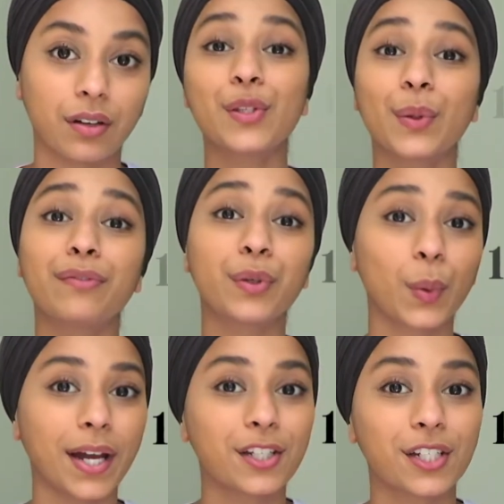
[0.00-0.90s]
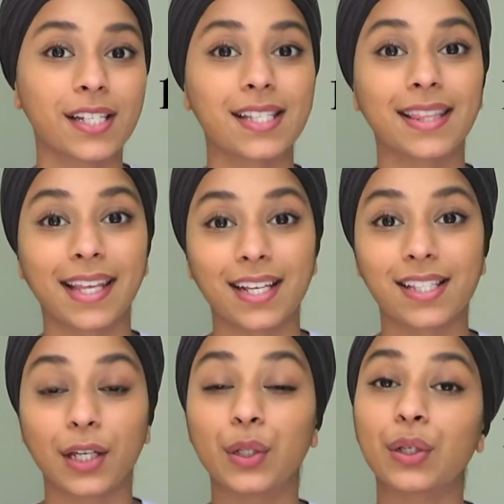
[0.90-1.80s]
So a few questions and things
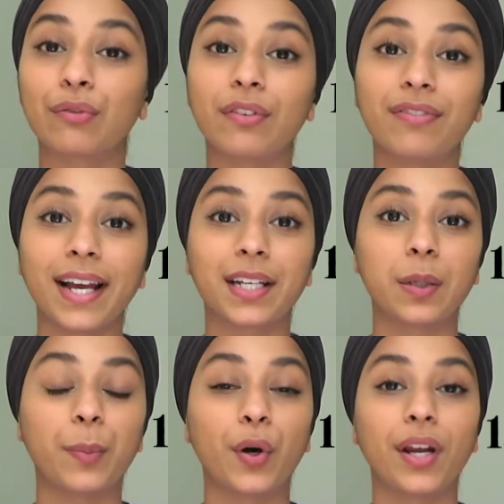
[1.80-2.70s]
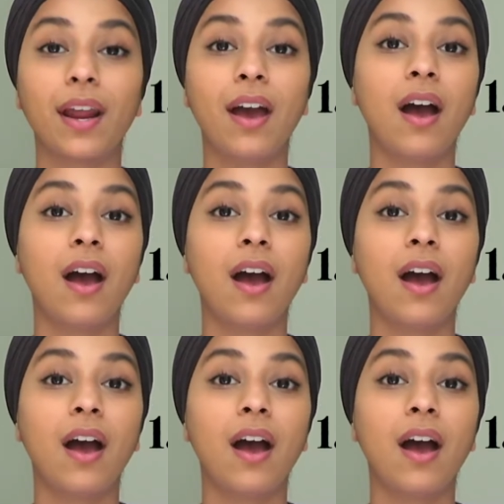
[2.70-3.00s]
that you can reflect upon